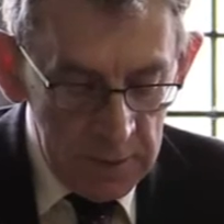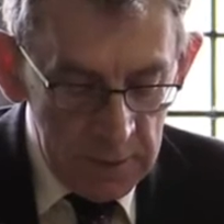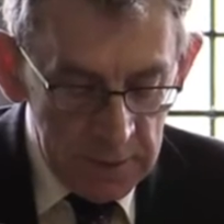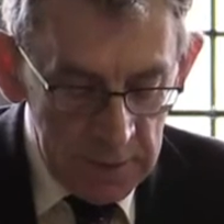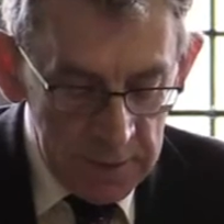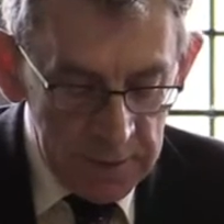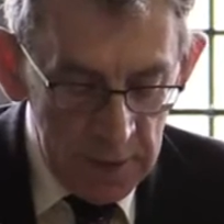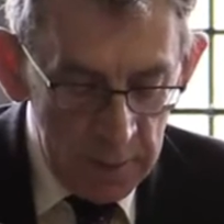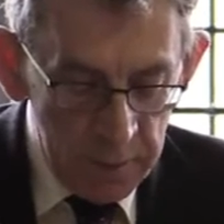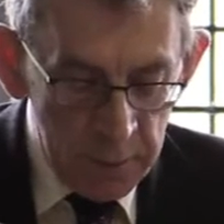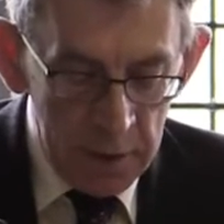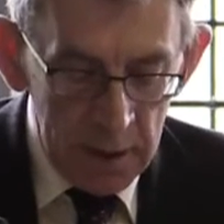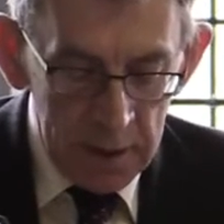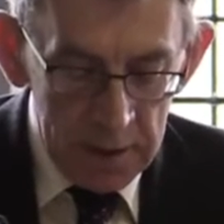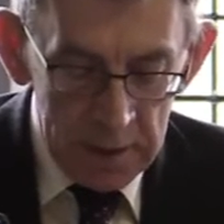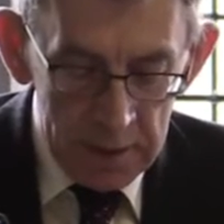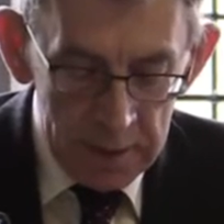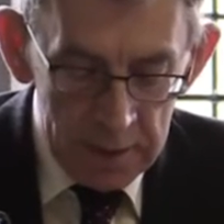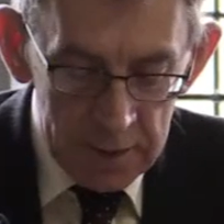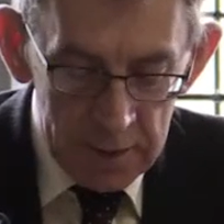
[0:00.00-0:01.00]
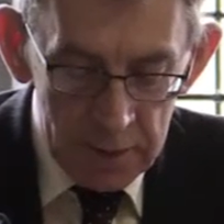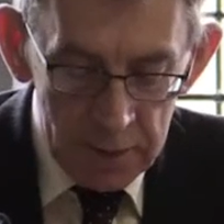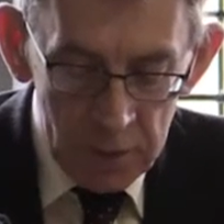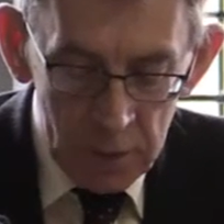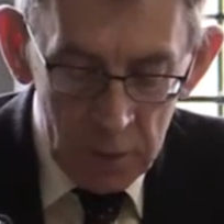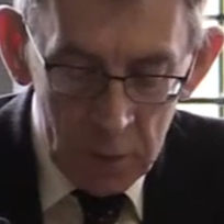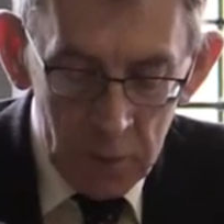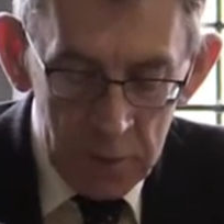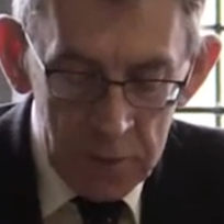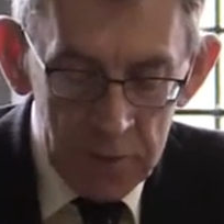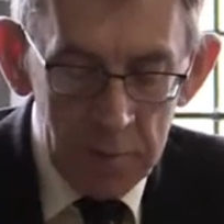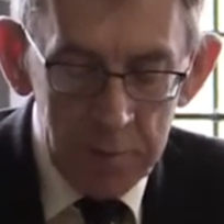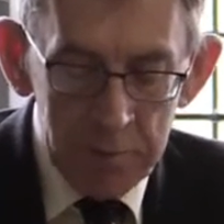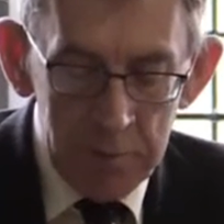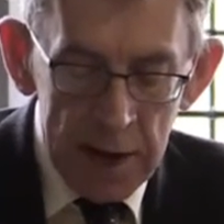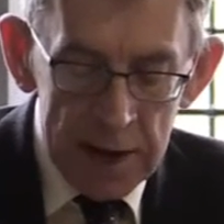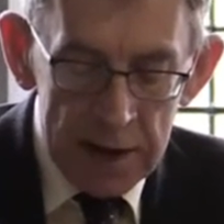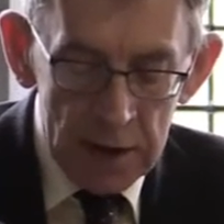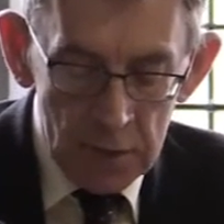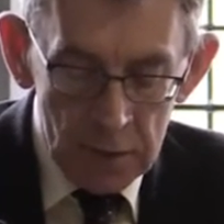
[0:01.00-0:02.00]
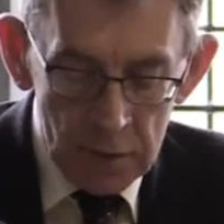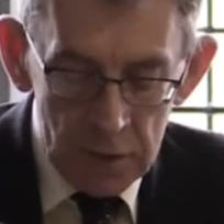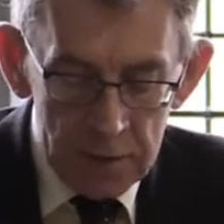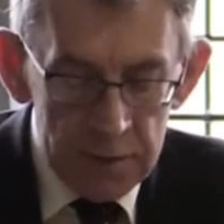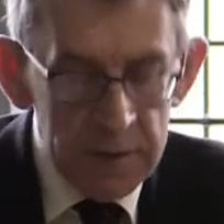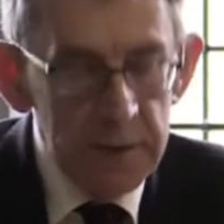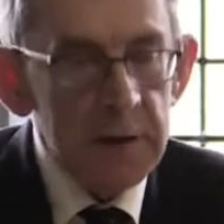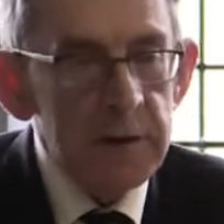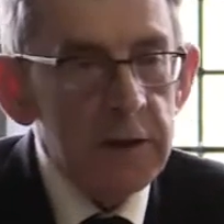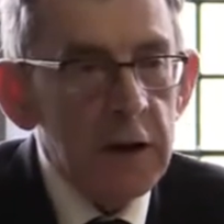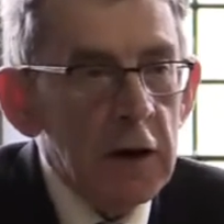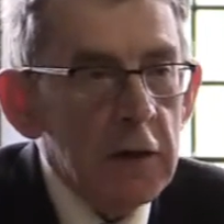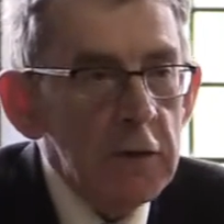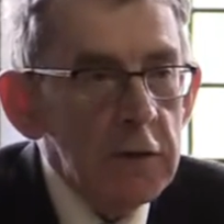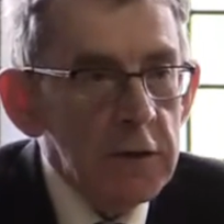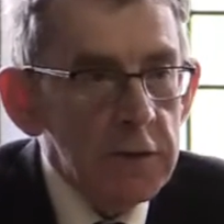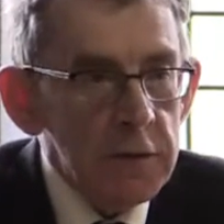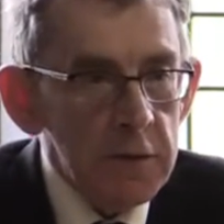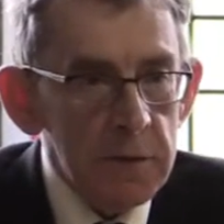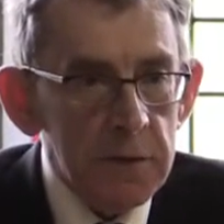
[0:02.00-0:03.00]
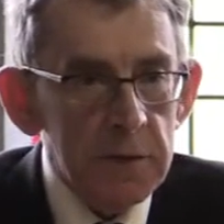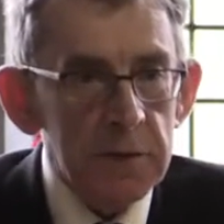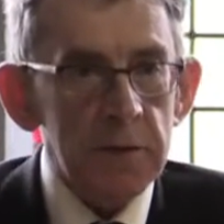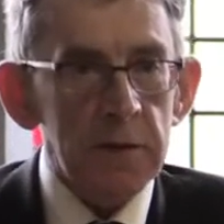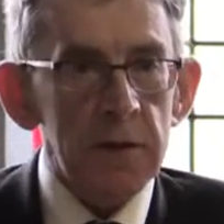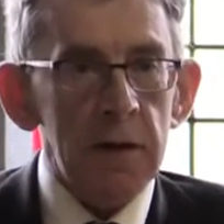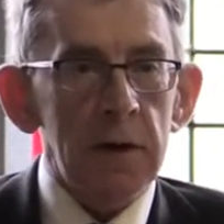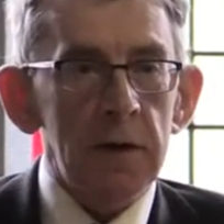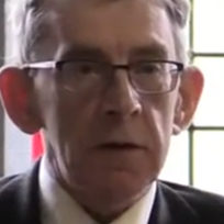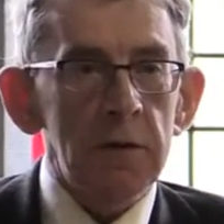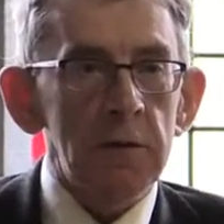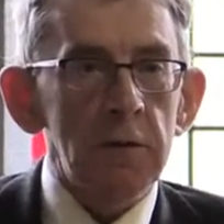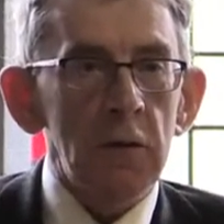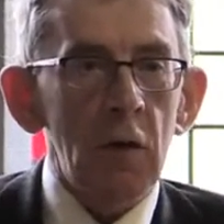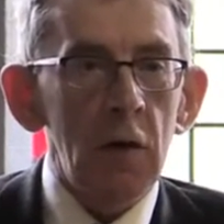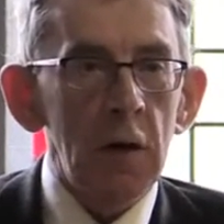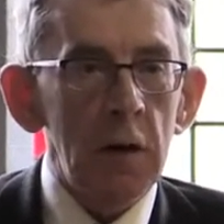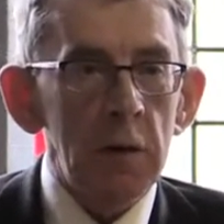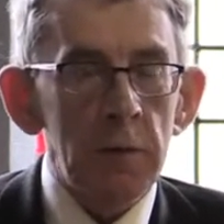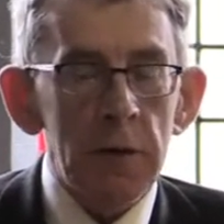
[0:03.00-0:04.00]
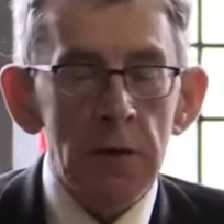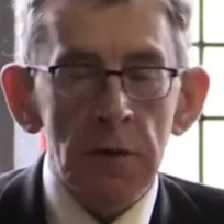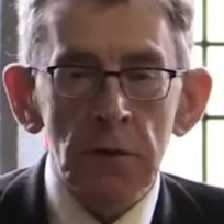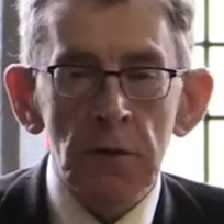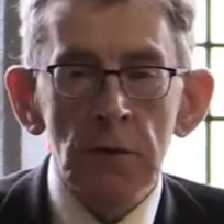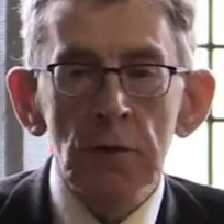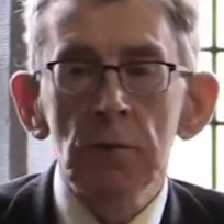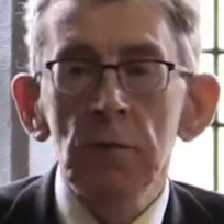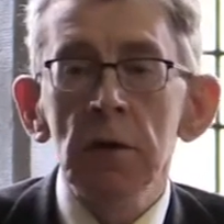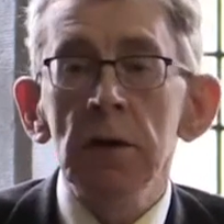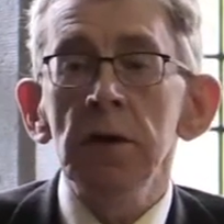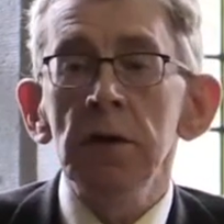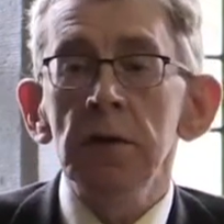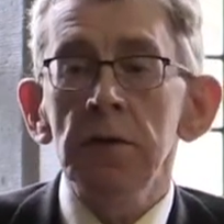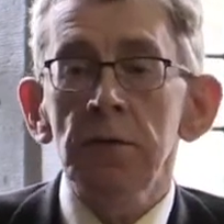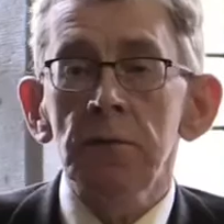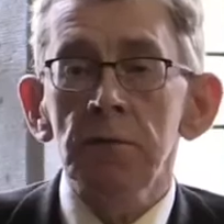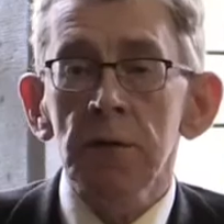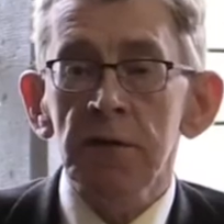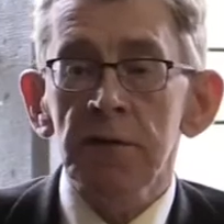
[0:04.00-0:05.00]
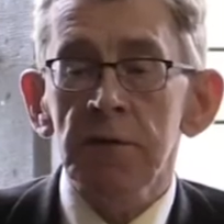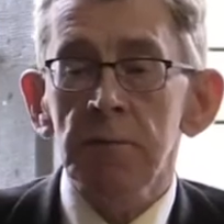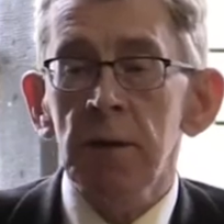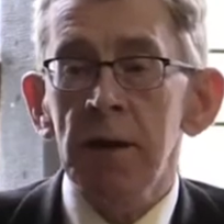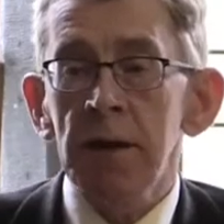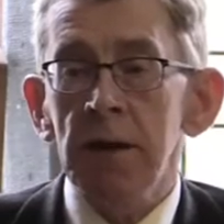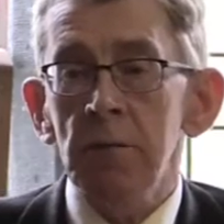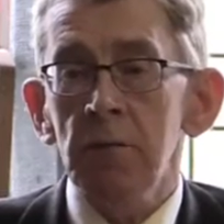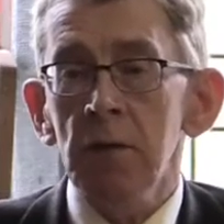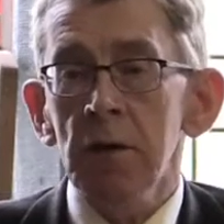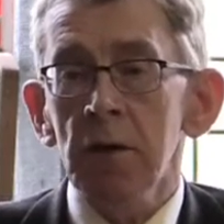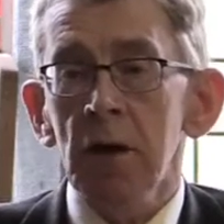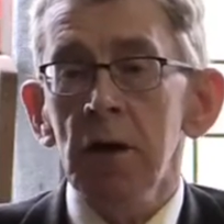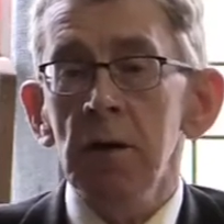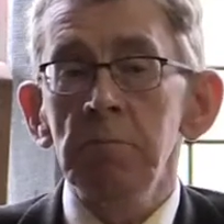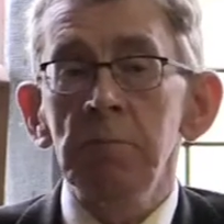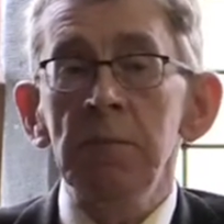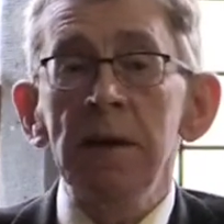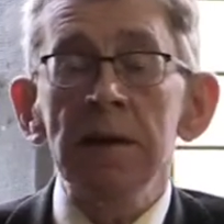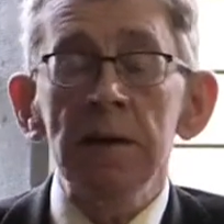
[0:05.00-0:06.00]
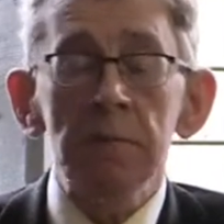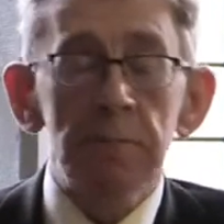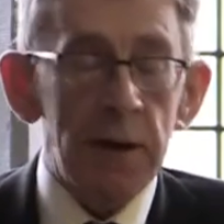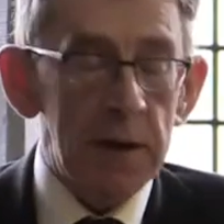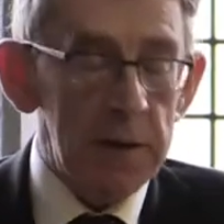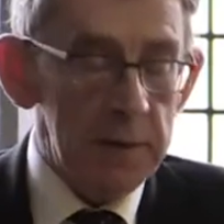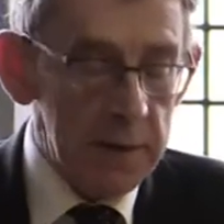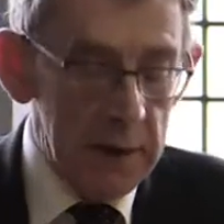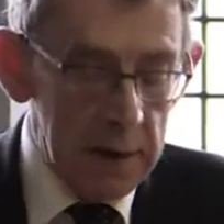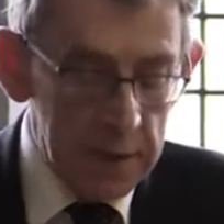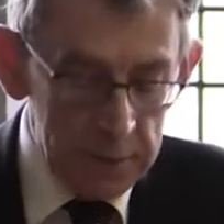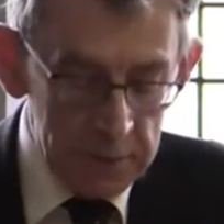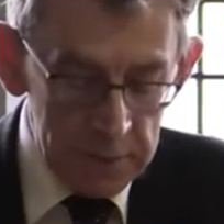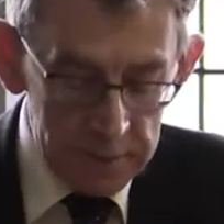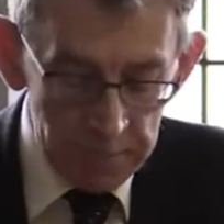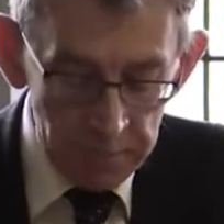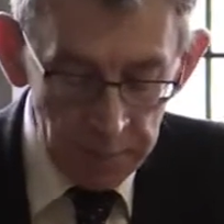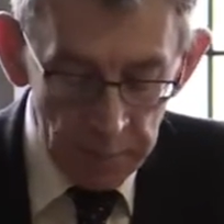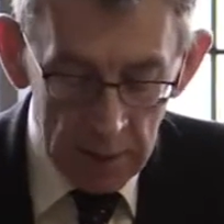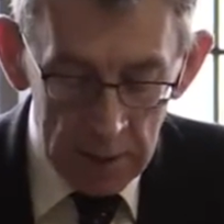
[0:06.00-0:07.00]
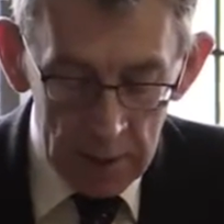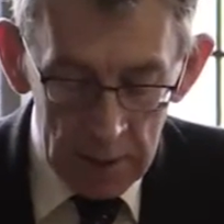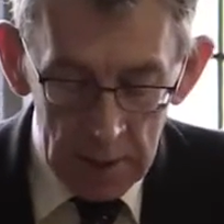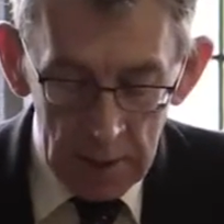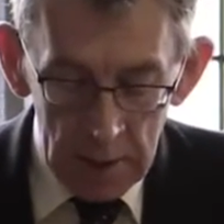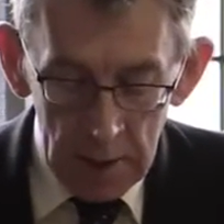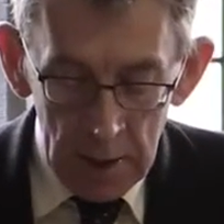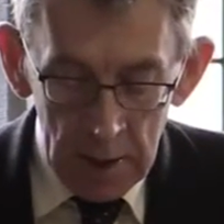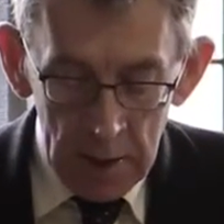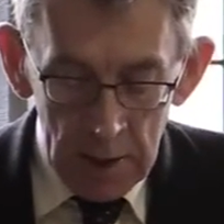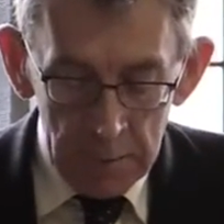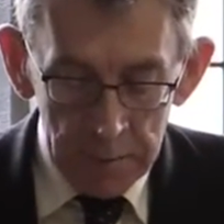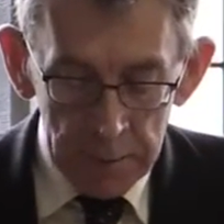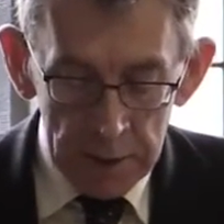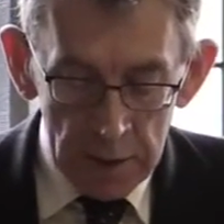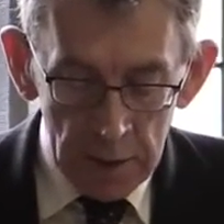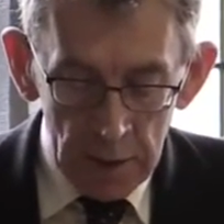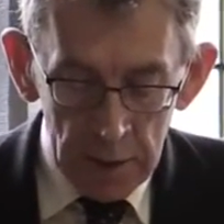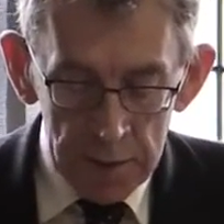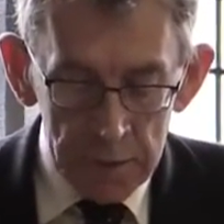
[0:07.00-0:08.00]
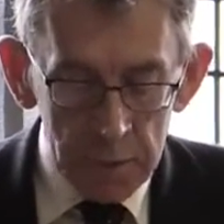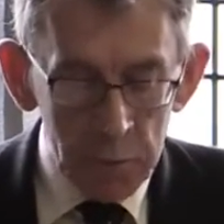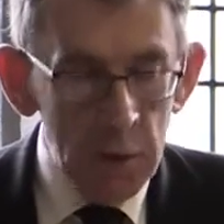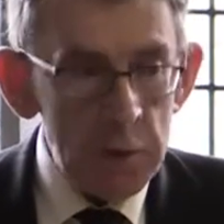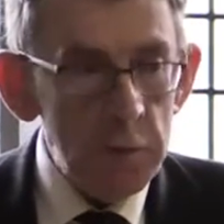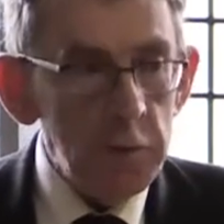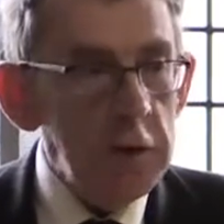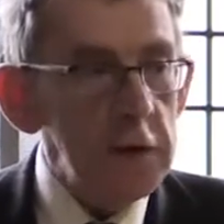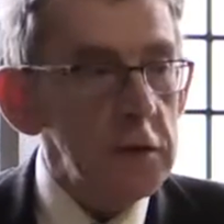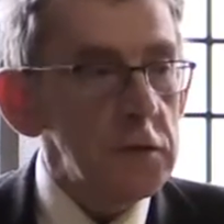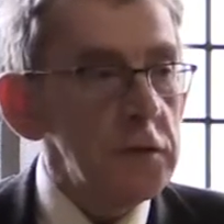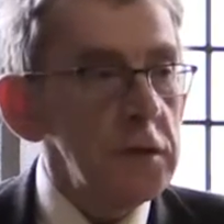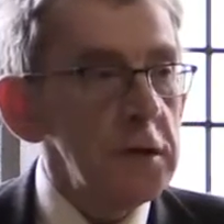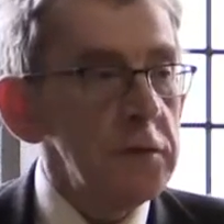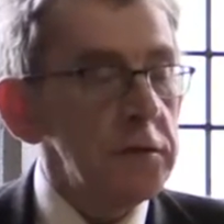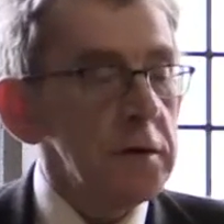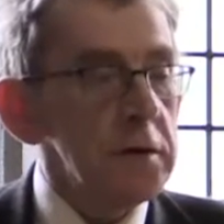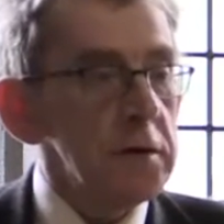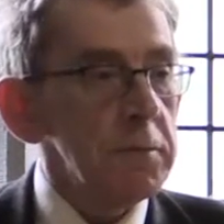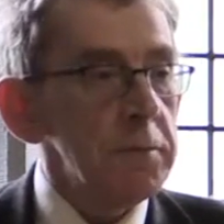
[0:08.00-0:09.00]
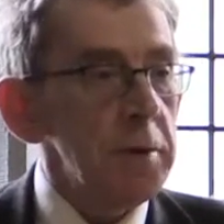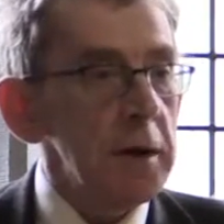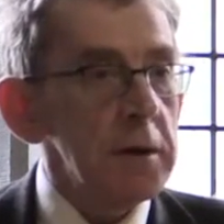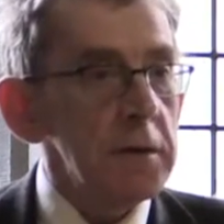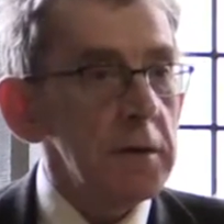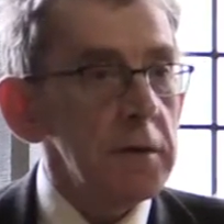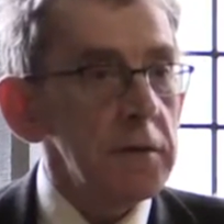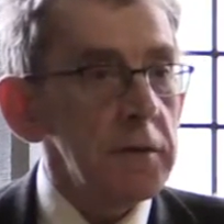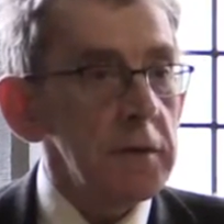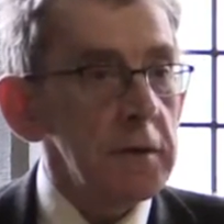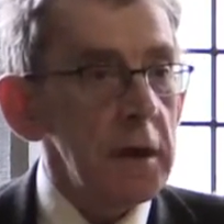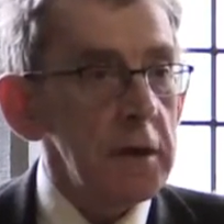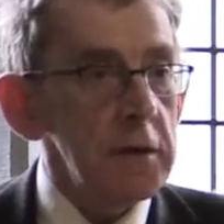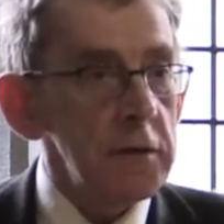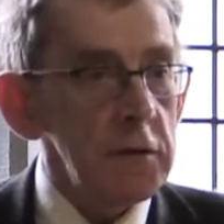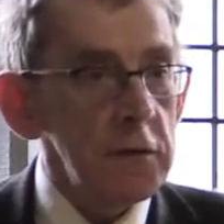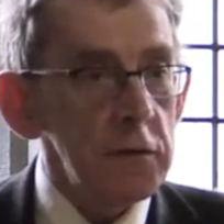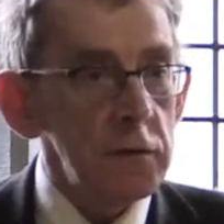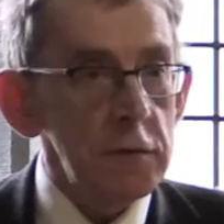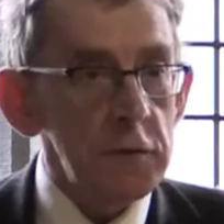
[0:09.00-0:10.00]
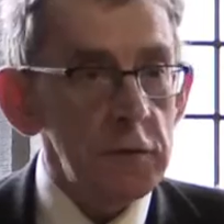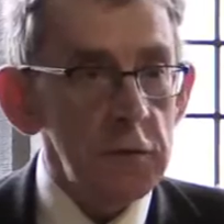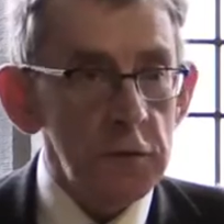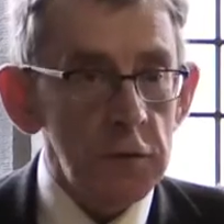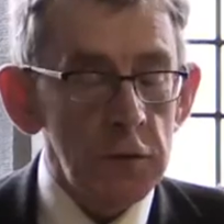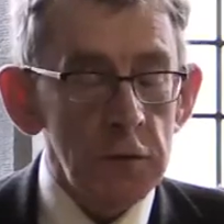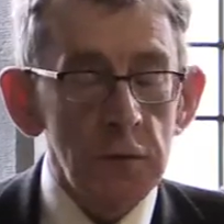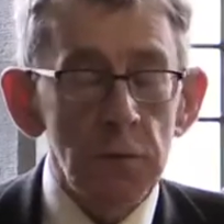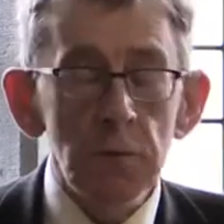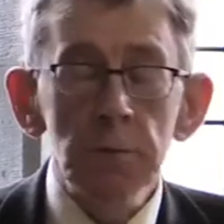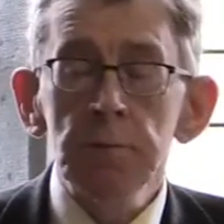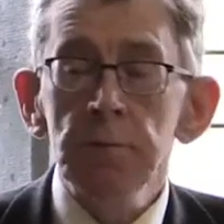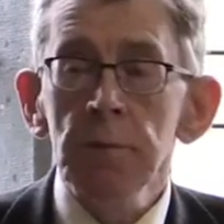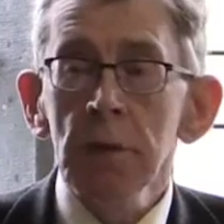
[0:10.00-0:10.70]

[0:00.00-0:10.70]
subtitle that I took was Managing the Inheritance, and all I want to do really is to explain what I mean by that. Because when we achieved independence in 1922,